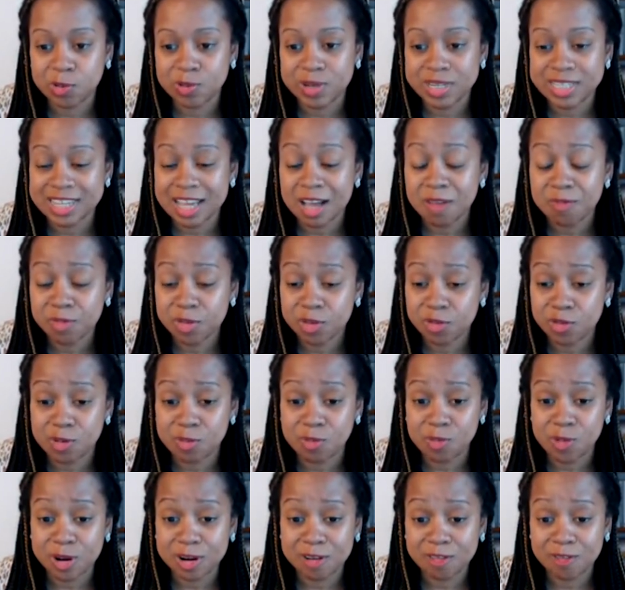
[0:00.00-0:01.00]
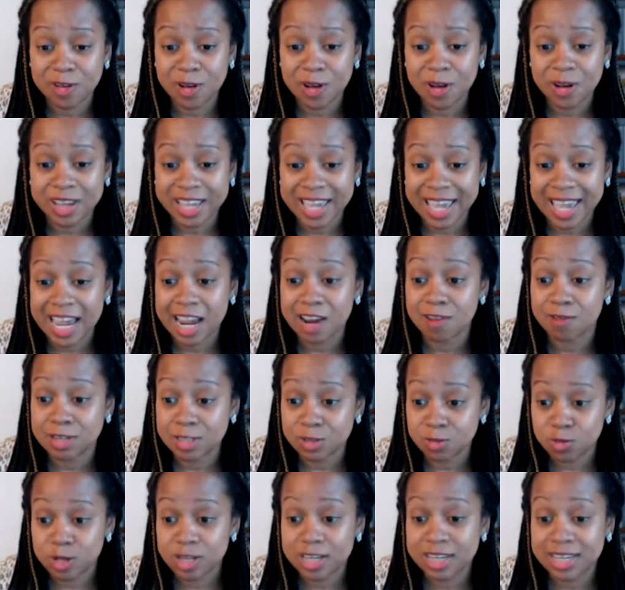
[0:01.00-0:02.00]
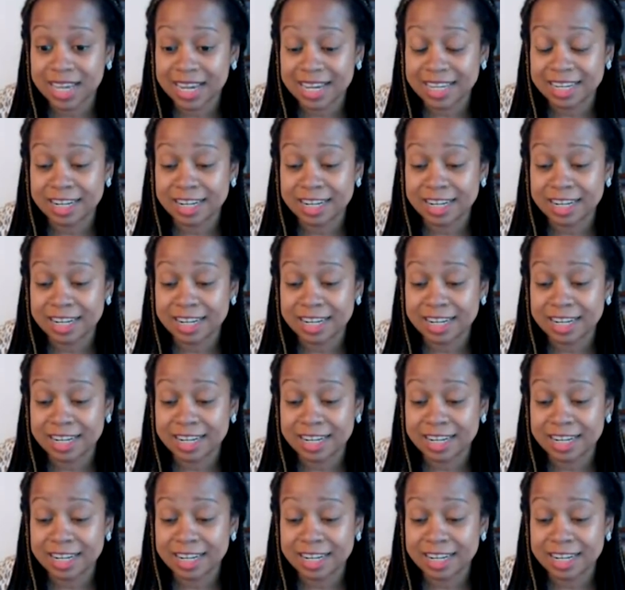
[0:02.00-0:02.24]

which comes from one of our carers working